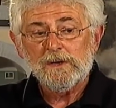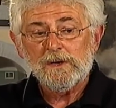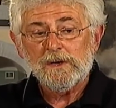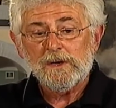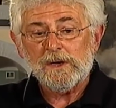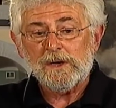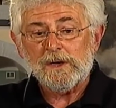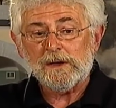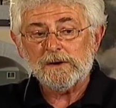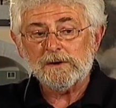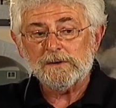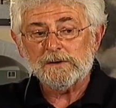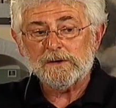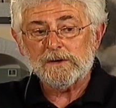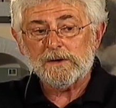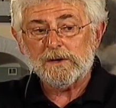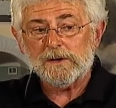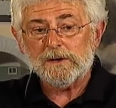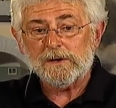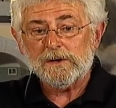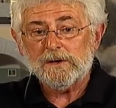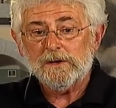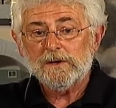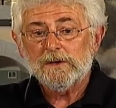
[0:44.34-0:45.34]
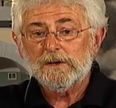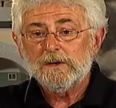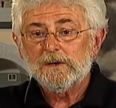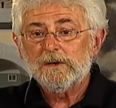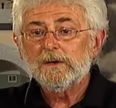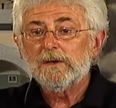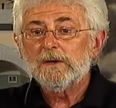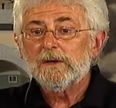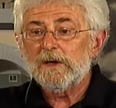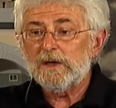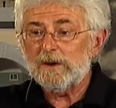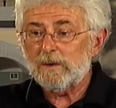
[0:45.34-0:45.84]
And
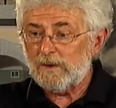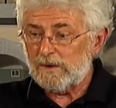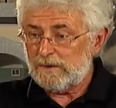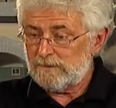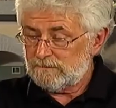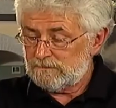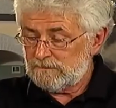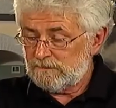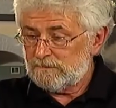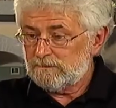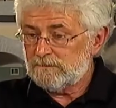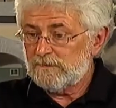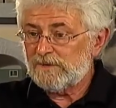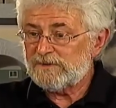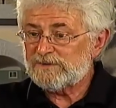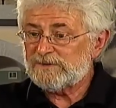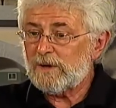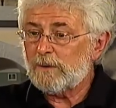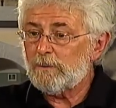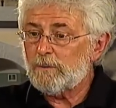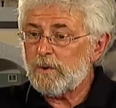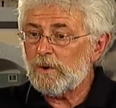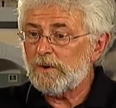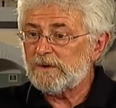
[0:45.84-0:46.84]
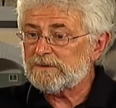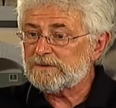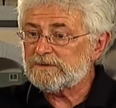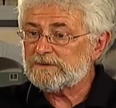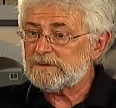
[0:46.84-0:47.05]
anyway, at some point,